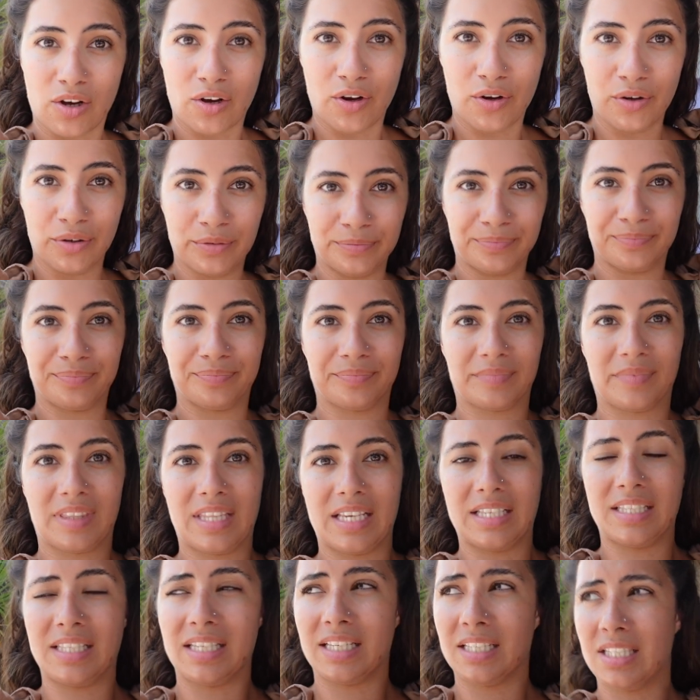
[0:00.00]
go.
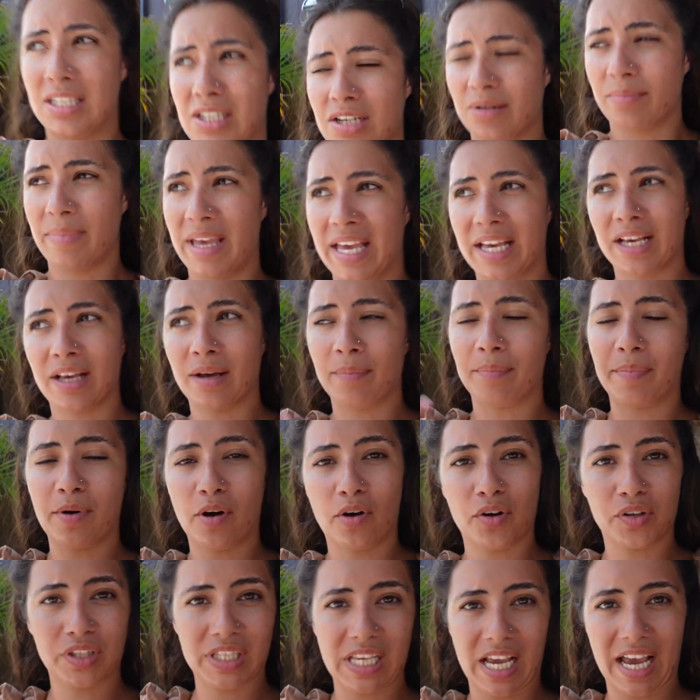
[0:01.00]
This is to make a
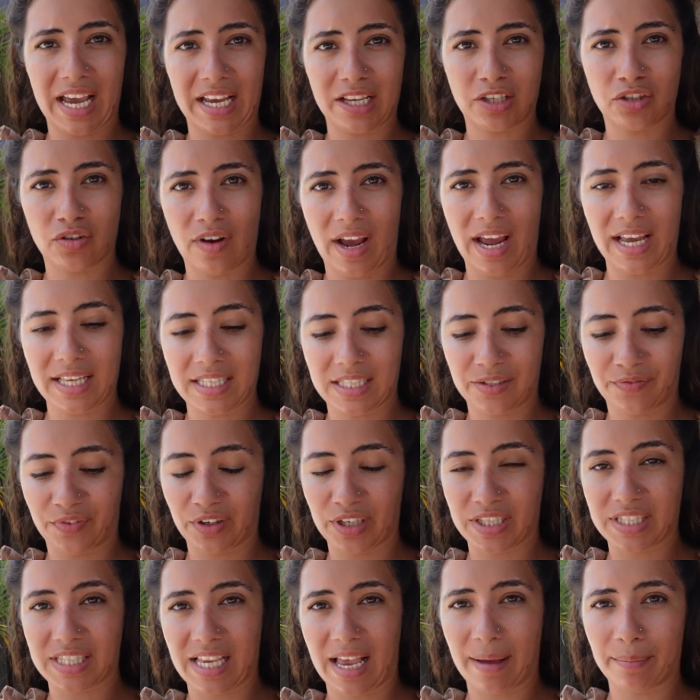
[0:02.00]
bow tie dress for
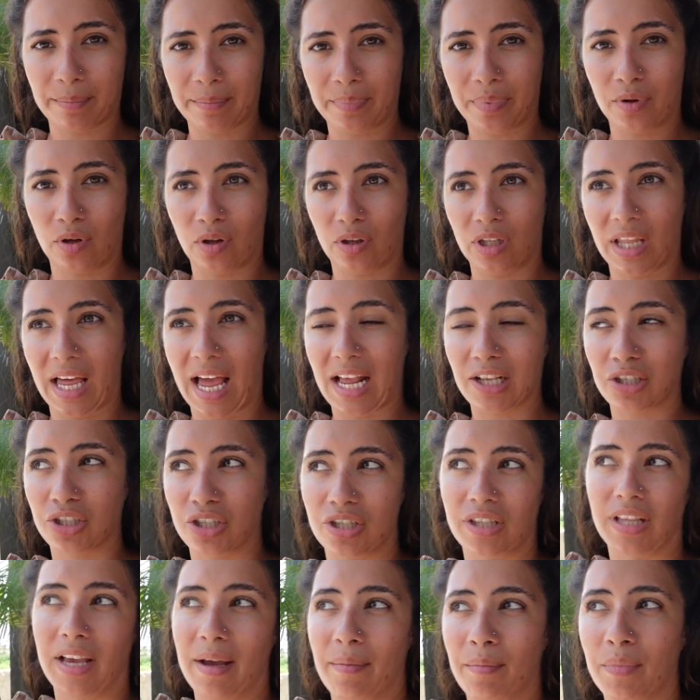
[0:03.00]
a sample.
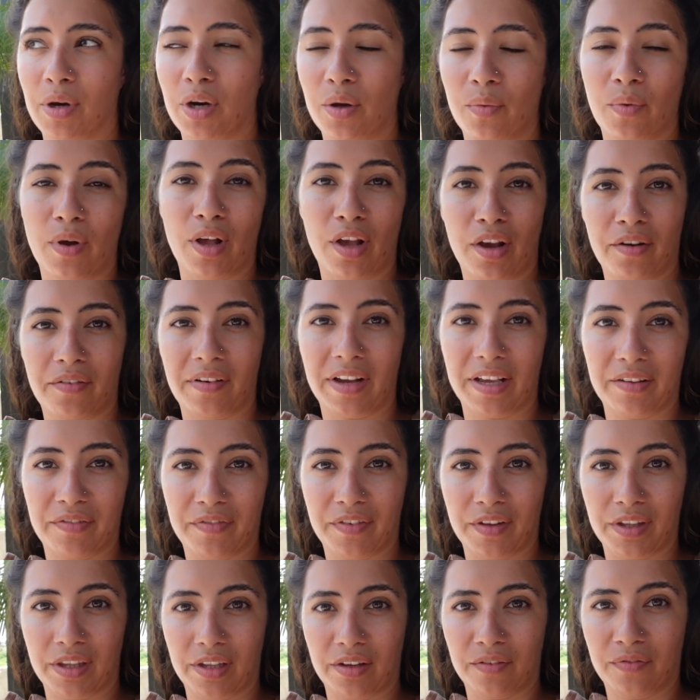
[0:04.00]
Actually, I'm going to wear it
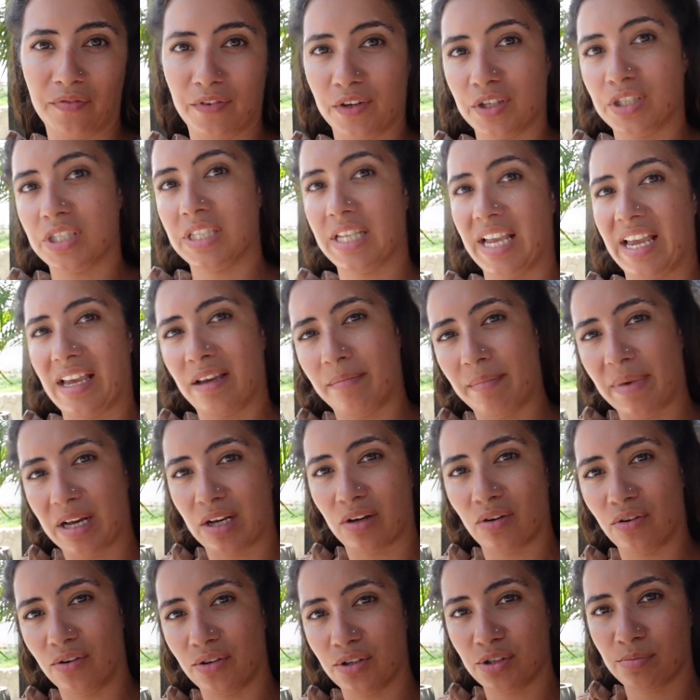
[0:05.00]
for the first day of my
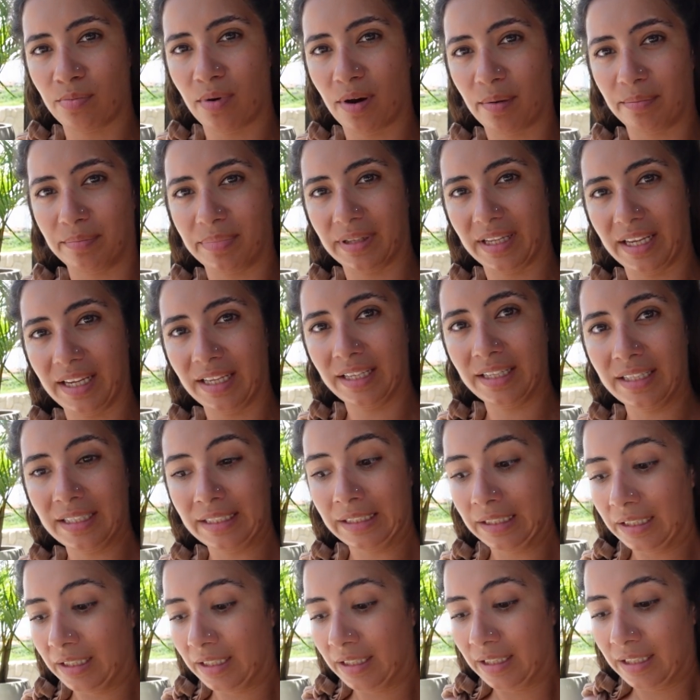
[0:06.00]
course probably.
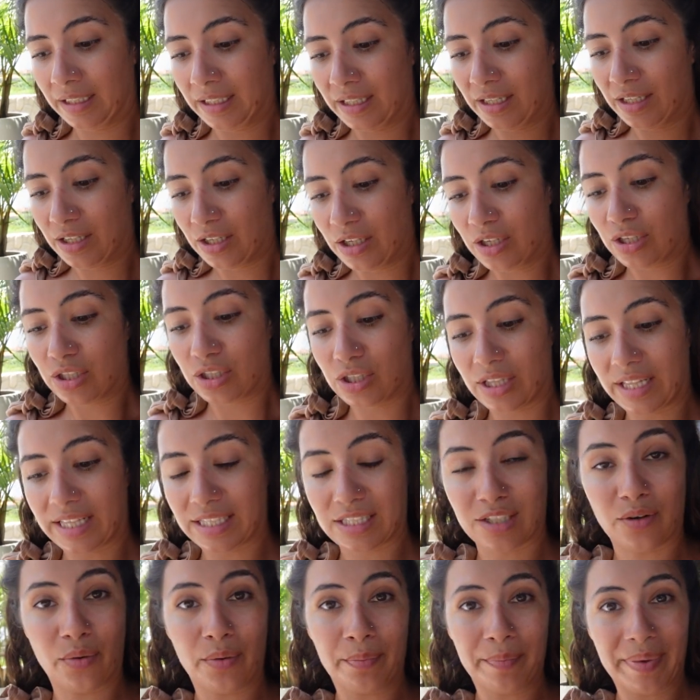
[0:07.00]
So
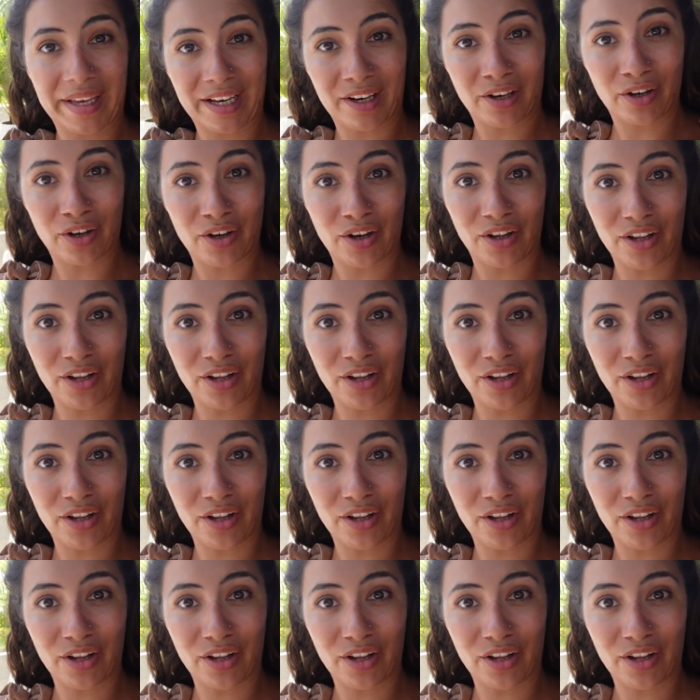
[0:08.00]
let's go and pick a